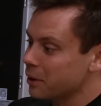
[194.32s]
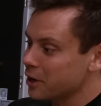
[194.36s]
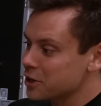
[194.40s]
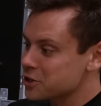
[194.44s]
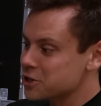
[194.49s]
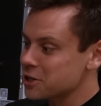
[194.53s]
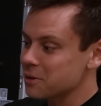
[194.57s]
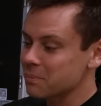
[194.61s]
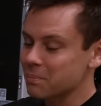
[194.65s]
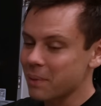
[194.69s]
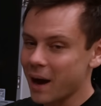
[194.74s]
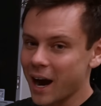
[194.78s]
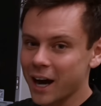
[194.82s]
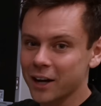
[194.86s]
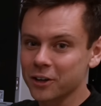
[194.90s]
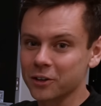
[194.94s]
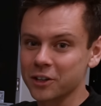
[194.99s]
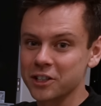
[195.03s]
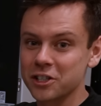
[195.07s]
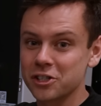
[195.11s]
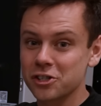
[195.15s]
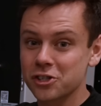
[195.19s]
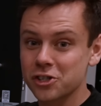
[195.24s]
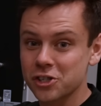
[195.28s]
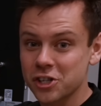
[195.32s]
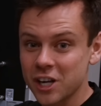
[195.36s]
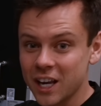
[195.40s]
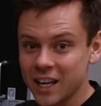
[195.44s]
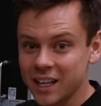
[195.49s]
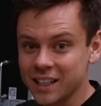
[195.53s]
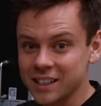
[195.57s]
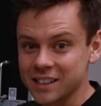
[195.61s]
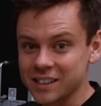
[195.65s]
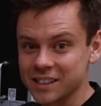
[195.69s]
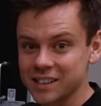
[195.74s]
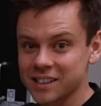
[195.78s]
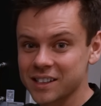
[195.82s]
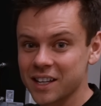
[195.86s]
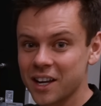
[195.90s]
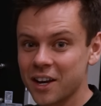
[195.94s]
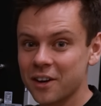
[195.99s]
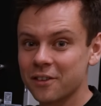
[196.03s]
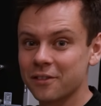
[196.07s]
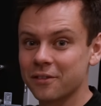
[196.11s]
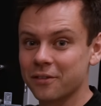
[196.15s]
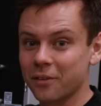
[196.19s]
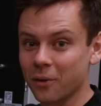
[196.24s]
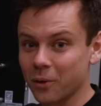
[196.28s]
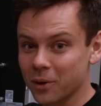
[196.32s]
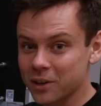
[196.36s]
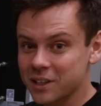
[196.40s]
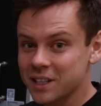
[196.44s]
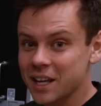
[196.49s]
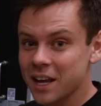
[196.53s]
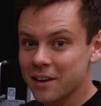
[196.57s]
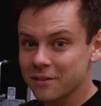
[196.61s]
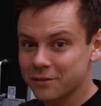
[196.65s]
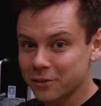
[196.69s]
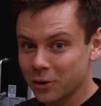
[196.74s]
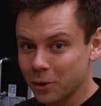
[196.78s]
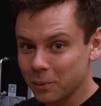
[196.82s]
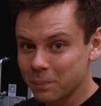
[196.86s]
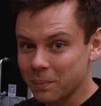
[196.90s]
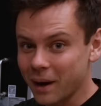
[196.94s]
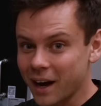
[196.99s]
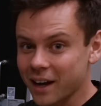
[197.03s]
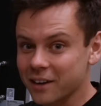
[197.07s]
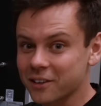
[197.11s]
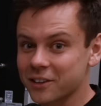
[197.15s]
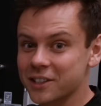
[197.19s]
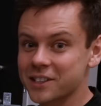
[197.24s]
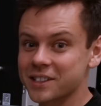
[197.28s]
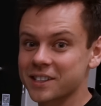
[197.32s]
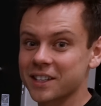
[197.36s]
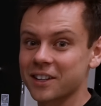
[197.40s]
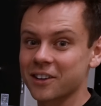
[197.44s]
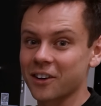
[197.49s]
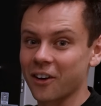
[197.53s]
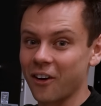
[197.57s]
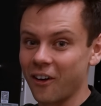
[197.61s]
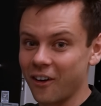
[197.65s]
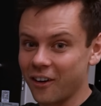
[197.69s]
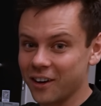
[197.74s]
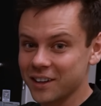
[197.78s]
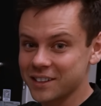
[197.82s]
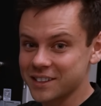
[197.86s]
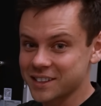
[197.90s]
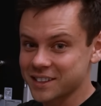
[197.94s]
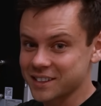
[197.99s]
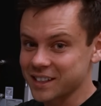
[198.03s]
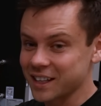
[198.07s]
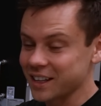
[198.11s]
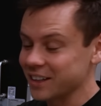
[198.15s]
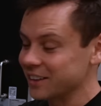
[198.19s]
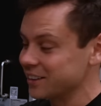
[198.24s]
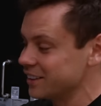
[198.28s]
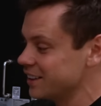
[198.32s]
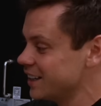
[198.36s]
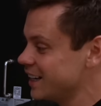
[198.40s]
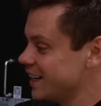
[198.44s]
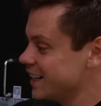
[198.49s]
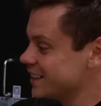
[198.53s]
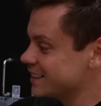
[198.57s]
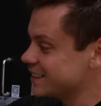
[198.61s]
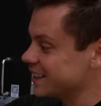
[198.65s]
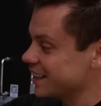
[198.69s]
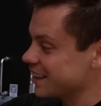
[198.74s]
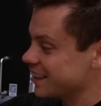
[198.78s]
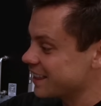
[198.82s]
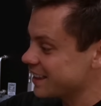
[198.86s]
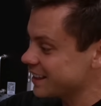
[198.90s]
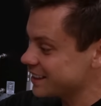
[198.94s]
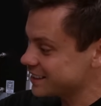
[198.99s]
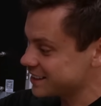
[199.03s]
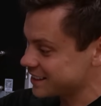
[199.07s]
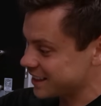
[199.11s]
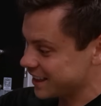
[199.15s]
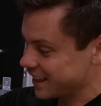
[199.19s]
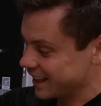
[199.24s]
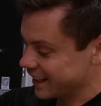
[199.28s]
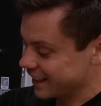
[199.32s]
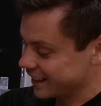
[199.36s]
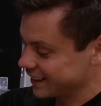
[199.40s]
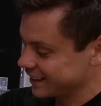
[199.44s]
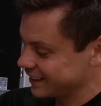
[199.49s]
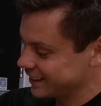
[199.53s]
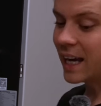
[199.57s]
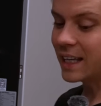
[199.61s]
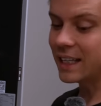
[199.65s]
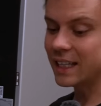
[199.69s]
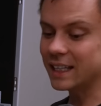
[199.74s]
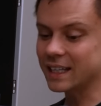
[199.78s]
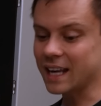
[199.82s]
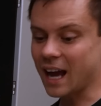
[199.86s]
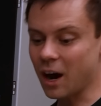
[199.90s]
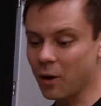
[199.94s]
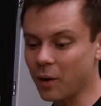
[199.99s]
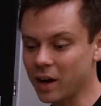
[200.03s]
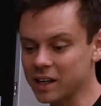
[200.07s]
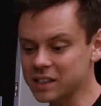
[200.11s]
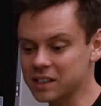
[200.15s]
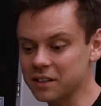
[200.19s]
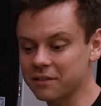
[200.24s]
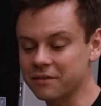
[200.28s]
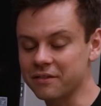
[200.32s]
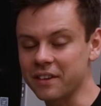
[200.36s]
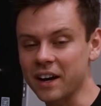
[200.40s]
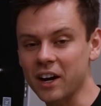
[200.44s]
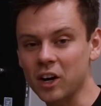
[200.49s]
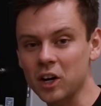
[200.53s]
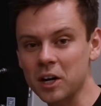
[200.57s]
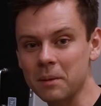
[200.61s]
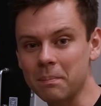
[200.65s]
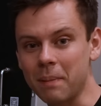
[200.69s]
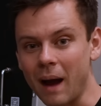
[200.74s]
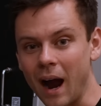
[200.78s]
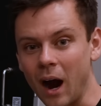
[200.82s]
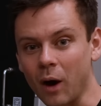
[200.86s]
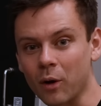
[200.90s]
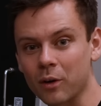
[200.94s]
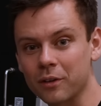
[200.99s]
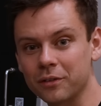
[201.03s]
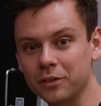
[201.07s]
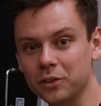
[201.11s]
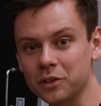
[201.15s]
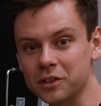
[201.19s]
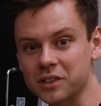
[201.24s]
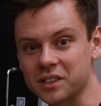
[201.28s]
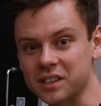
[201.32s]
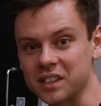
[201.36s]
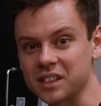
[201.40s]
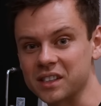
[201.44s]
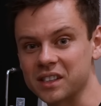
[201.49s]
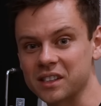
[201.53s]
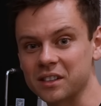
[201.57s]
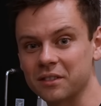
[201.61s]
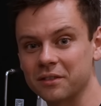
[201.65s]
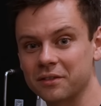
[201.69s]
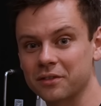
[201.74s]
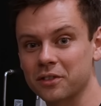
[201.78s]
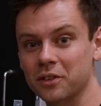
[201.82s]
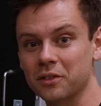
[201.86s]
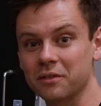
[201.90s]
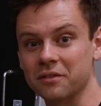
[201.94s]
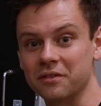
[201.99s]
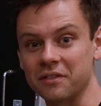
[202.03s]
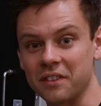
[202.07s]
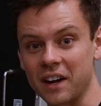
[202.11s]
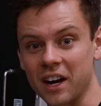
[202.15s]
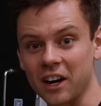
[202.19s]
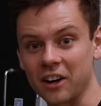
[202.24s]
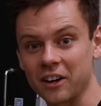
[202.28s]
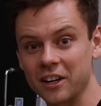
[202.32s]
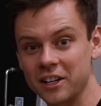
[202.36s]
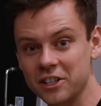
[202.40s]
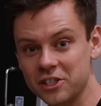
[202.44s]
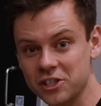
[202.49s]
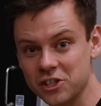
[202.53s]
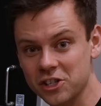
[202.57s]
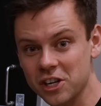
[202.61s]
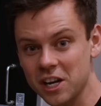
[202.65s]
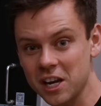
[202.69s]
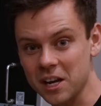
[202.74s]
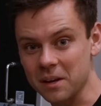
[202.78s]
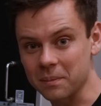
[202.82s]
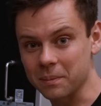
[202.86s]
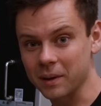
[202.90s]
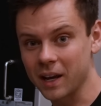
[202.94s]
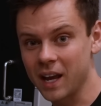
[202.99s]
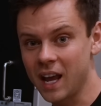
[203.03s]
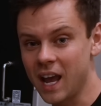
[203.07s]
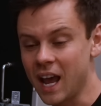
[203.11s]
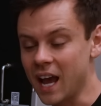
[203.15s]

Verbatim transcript: budget batteries, chins, 48 volt batteries that are on sale to this thing. And he now has a very powerful system for very cheap.